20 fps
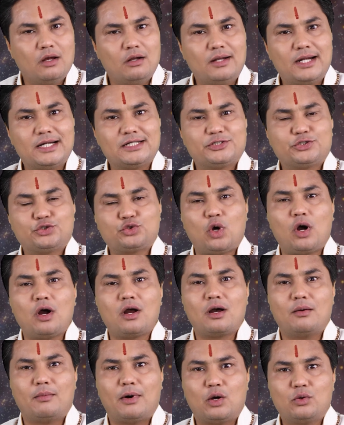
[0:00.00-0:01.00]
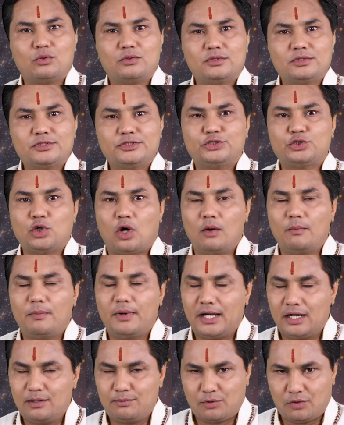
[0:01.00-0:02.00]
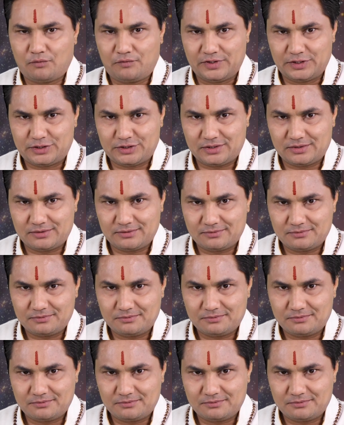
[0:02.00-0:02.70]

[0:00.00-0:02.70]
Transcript: Let's talk about job and profession.